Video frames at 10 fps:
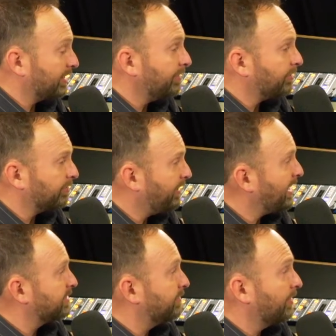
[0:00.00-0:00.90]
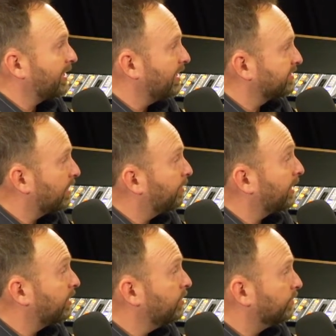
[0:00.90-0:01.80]
I think for the fans, if nothing else, that'll play
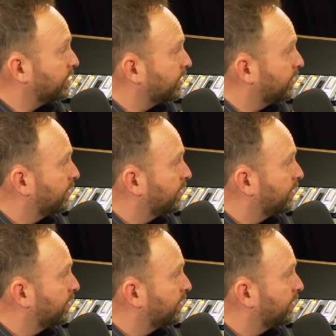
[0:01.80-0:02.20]
huge.